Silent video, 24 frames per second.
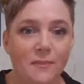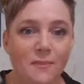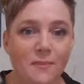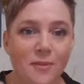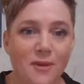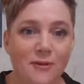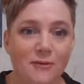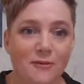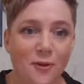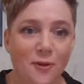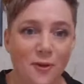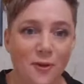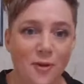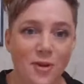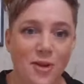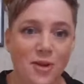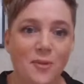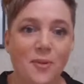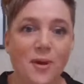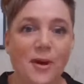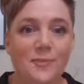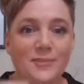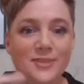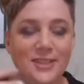Before
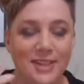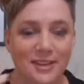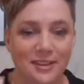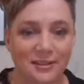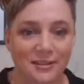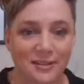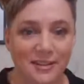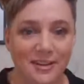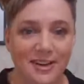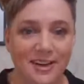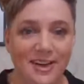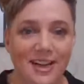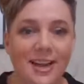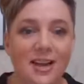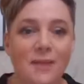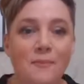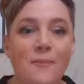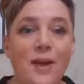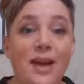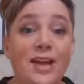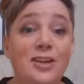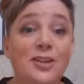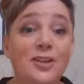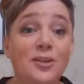you opt in,
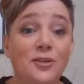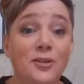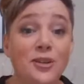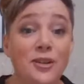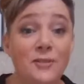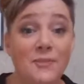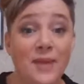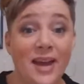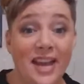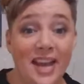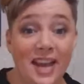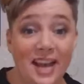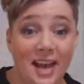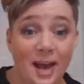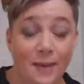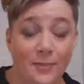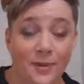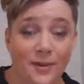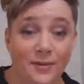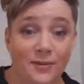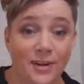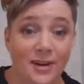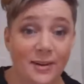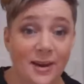make sure that you make a
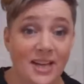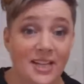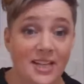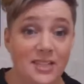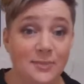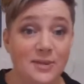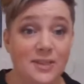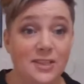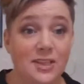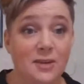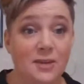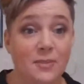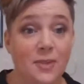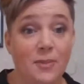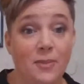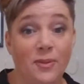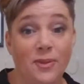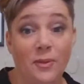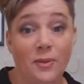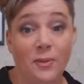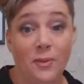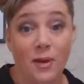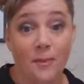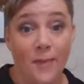couple of announcements to your
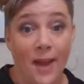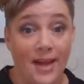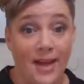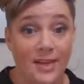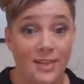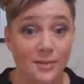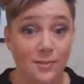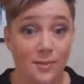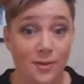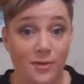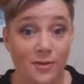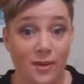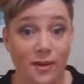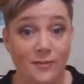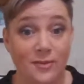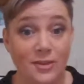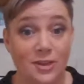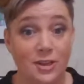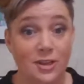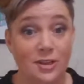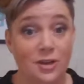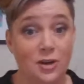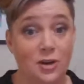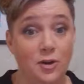people that we're about to move over
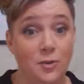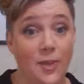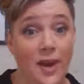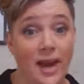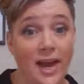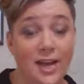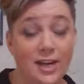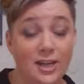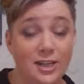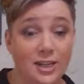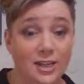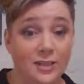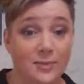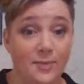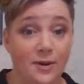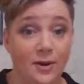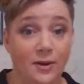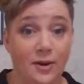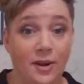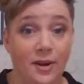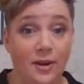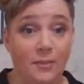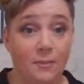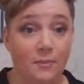to the new page
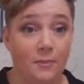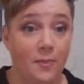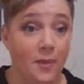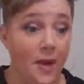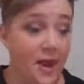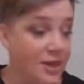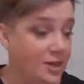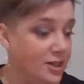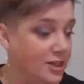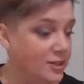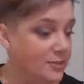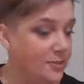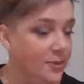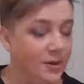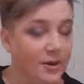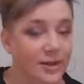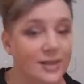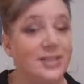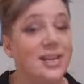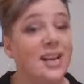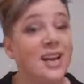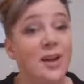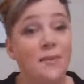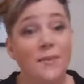
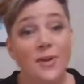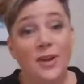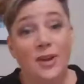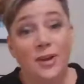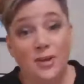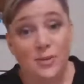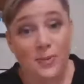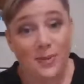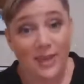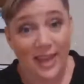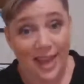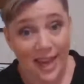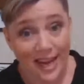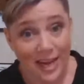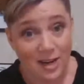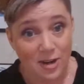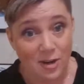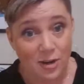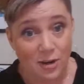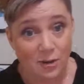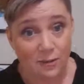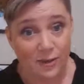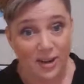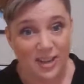experience. Because with any
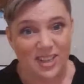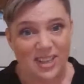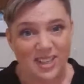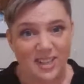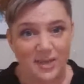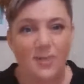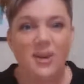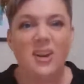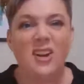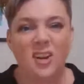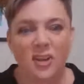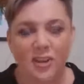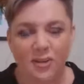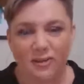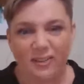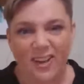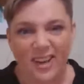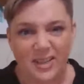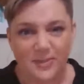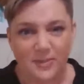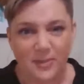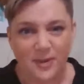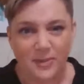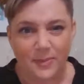new features, and we know
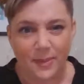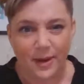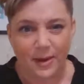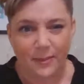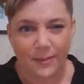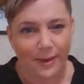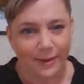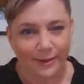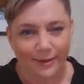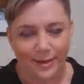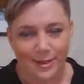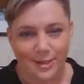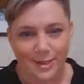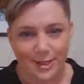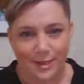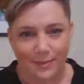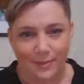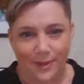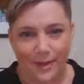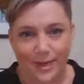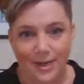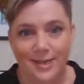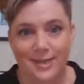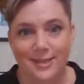Facebook's been a bit glitchy
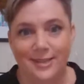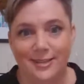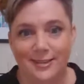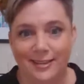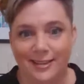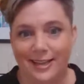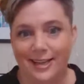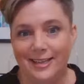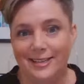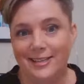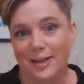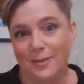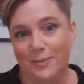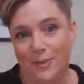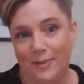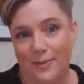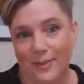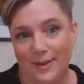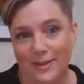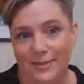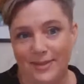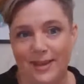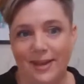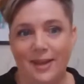in pages in the last couple
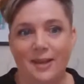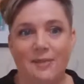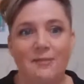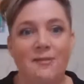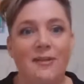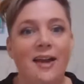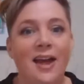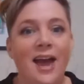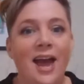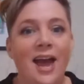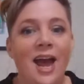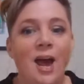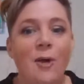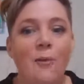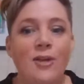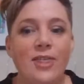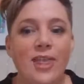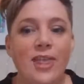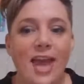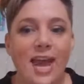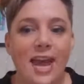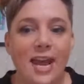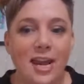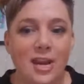of months again,
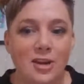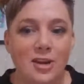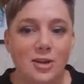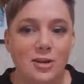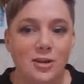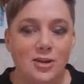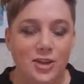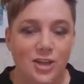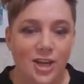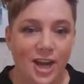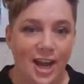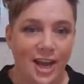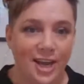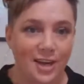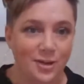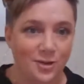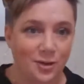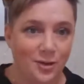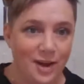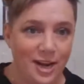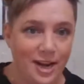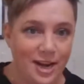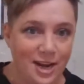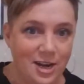with any new change
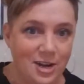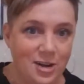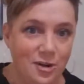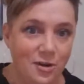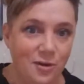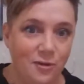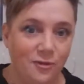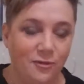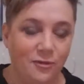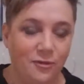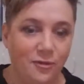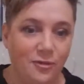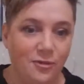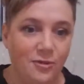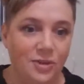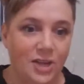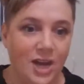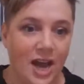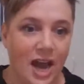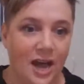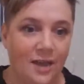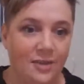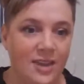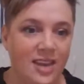or any new
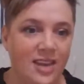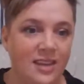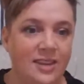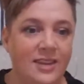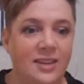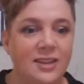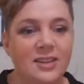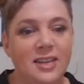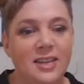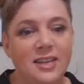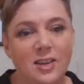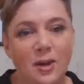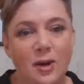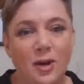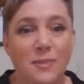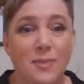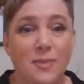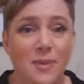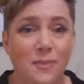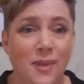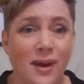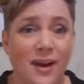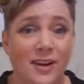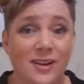thing, there's going to
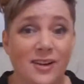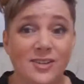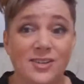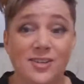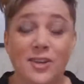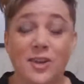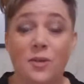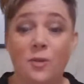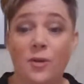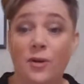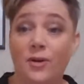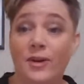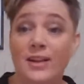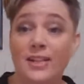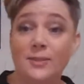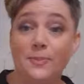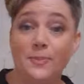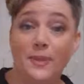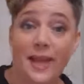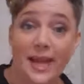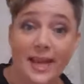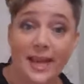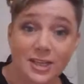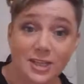be bugs. So you want to
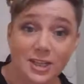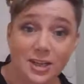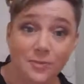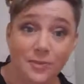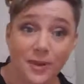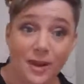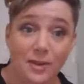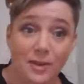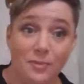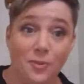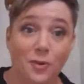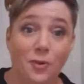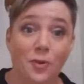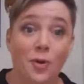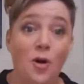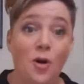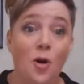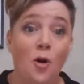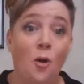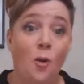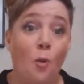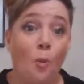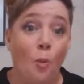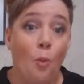explain to your people
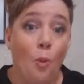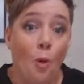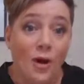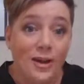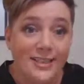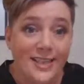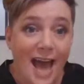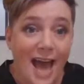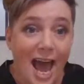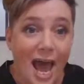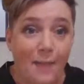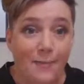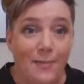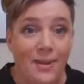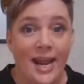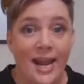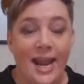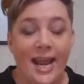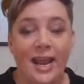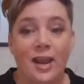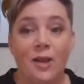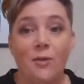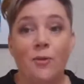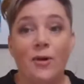what's
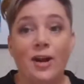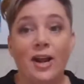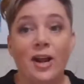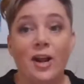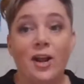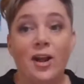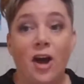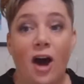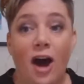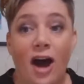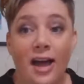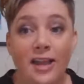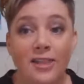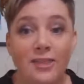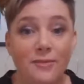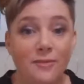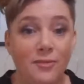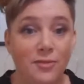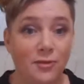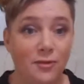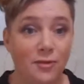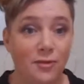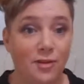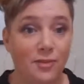happening. You want to guide
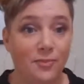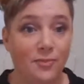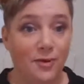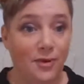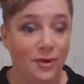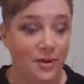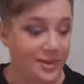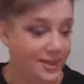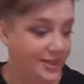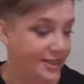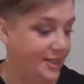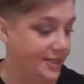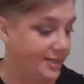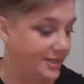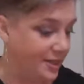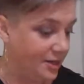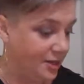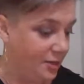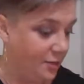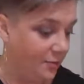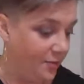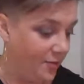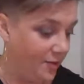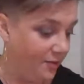them through the process
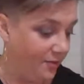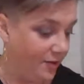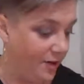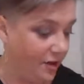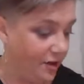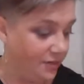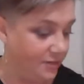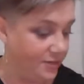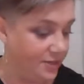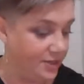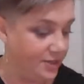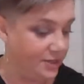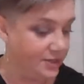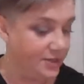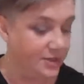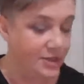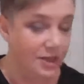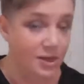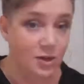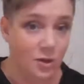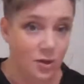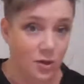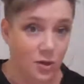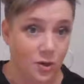that you're moving over to
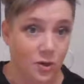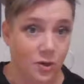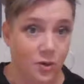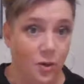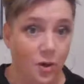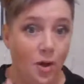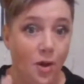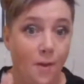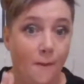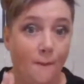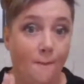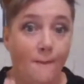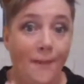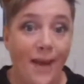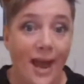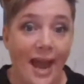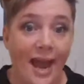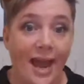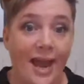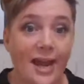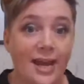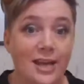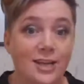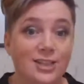this new
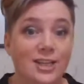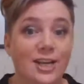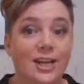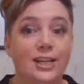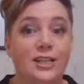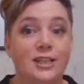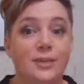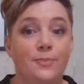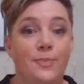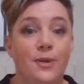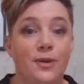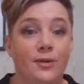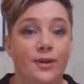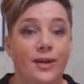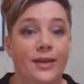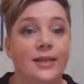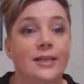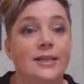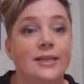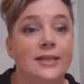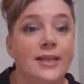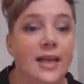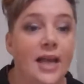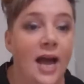page
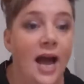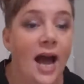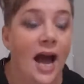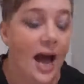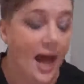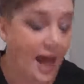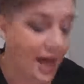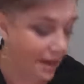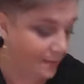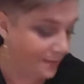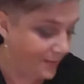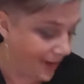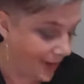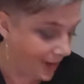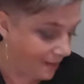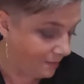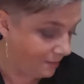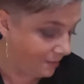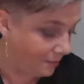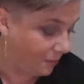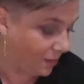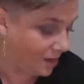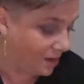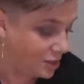experience.
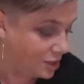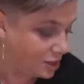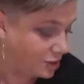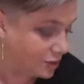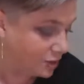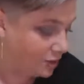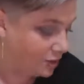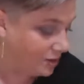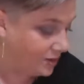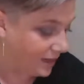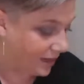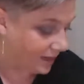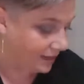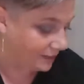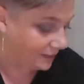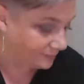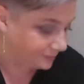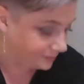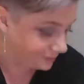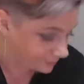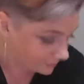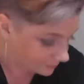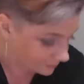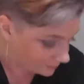And when you do that,